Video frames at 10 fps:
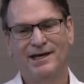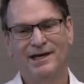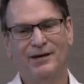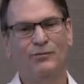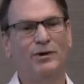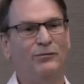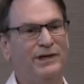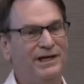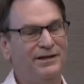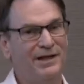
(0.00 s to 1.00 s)
when we
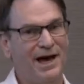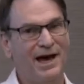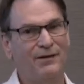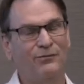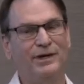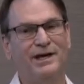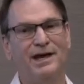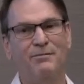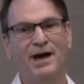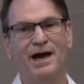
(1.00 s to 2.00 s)
did that, we
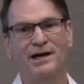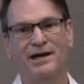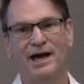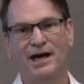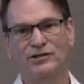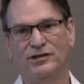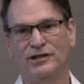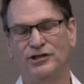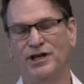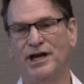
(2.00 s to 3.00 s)
came back and actually
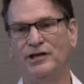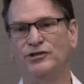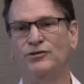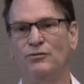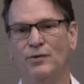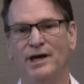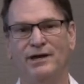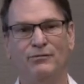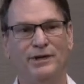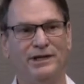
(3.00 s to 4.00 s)
changed the way
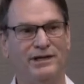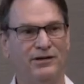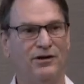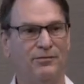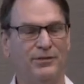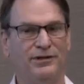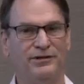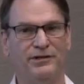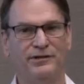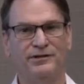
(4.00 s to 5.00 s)
we did our
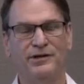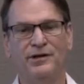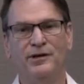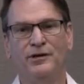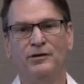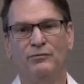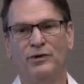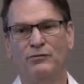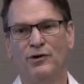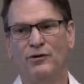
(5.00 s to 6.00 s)
business. We
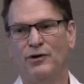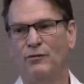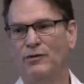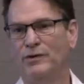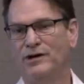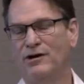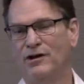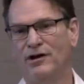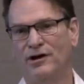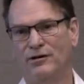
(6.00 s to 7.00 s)
wrote what we call
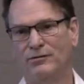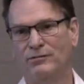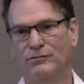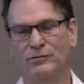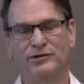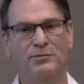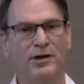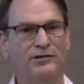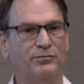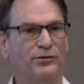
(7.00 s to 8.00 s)
our
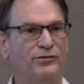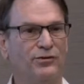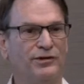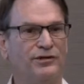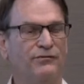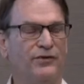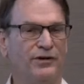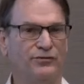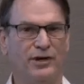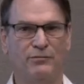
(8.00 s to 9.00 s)
responsible source and fair
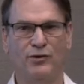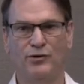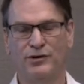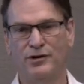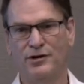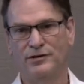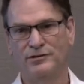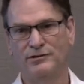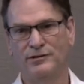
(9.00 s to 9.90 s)
trade protocols.